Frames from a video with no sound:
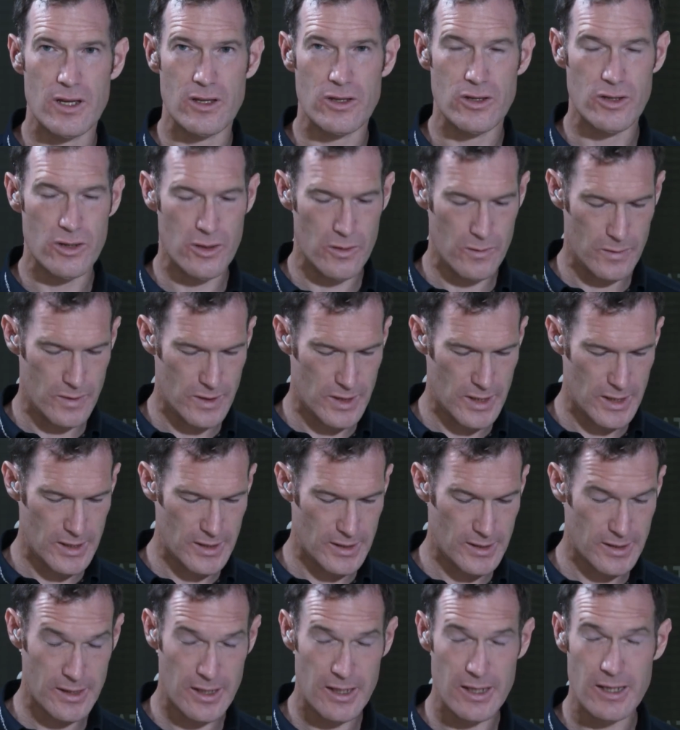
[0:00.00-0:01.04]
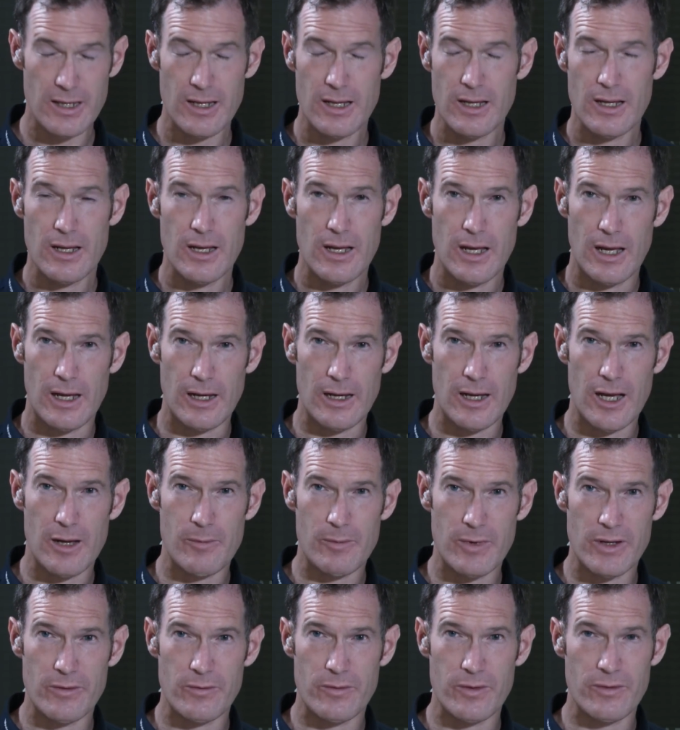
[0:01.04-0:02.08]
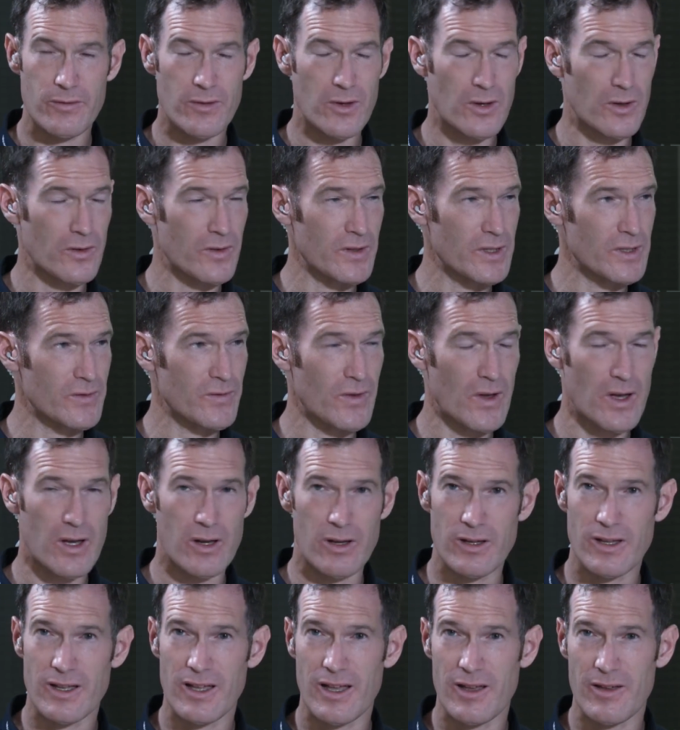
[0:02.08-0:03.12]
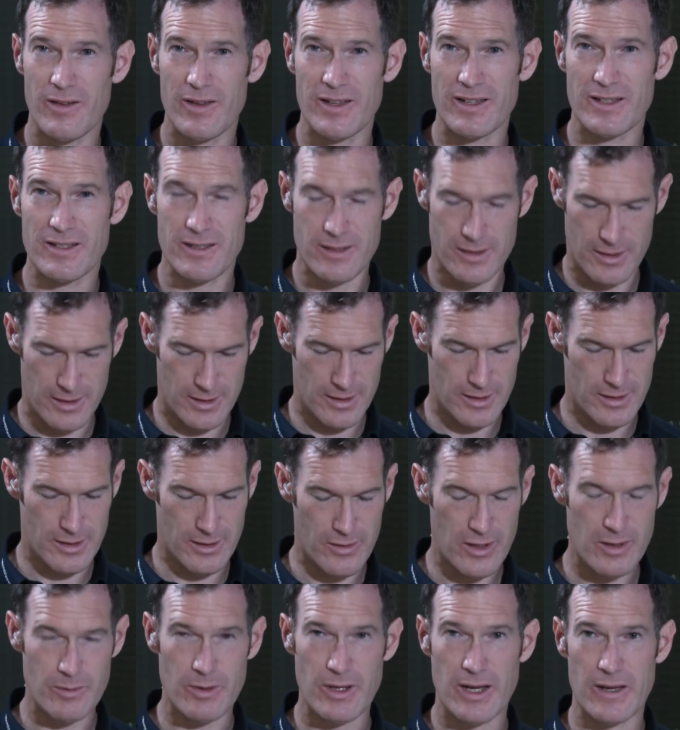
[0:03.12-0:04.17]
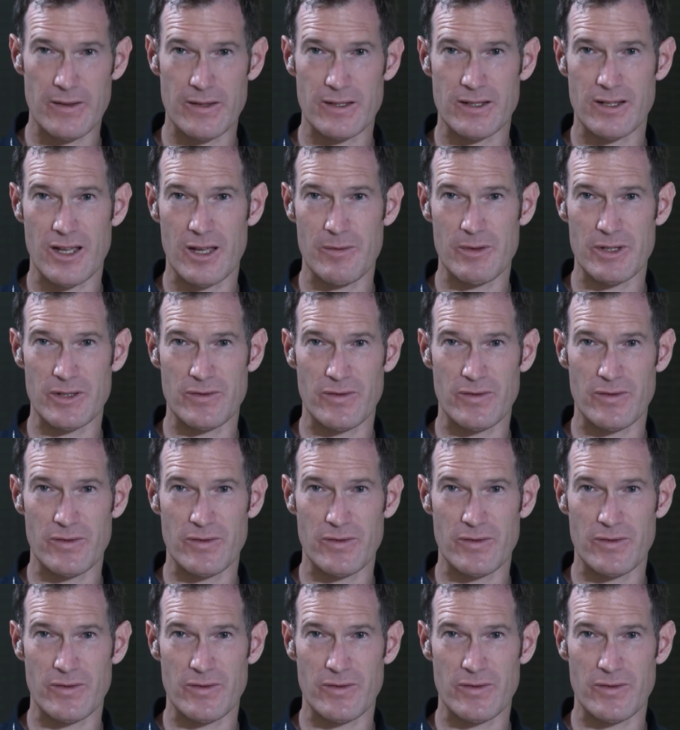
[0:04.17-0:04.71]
UTC. I can't believe we've got this far. Uh, it's, it's, incredible how the time is